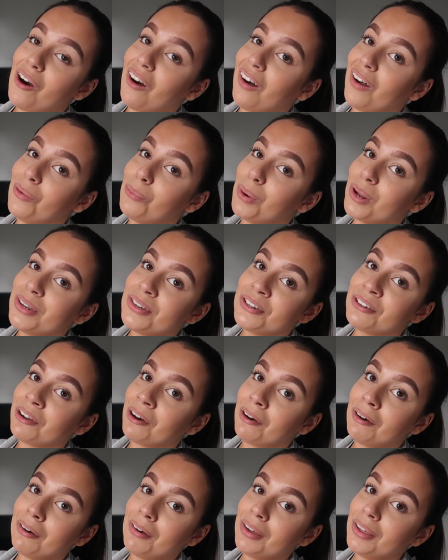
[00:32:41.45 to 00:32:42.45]
I
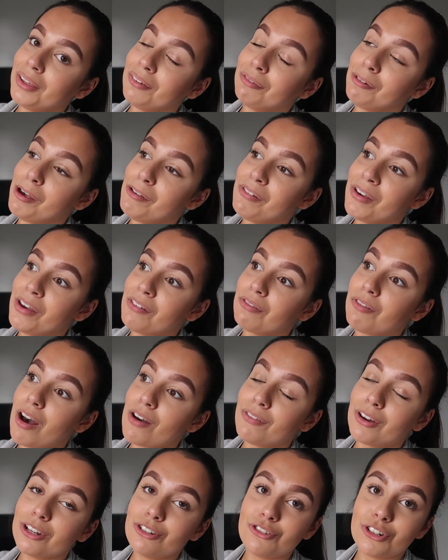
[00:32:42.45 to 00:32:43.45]
wonder if we've hit
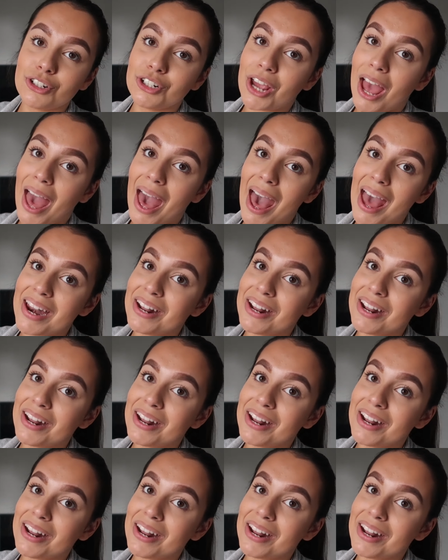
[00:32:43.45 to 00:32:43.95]
500 yet.